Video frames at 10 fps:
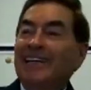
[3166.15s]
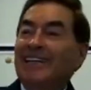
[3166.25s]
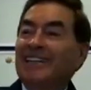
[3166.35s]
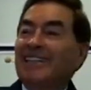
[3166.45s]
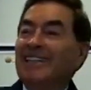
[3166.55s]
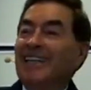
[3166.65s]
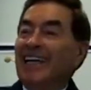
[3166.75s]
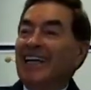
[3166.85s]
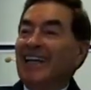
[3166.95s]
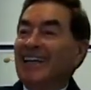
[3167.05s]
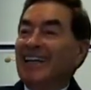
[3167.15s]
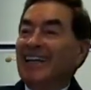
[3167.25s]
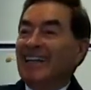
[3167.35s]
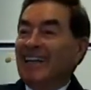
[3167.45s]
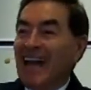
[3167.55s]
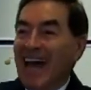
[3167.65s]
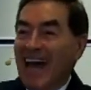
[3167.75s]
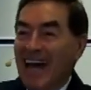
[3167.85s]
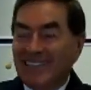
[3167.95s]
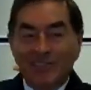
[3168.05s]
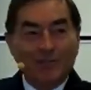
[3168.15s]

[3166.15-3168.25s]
the land, to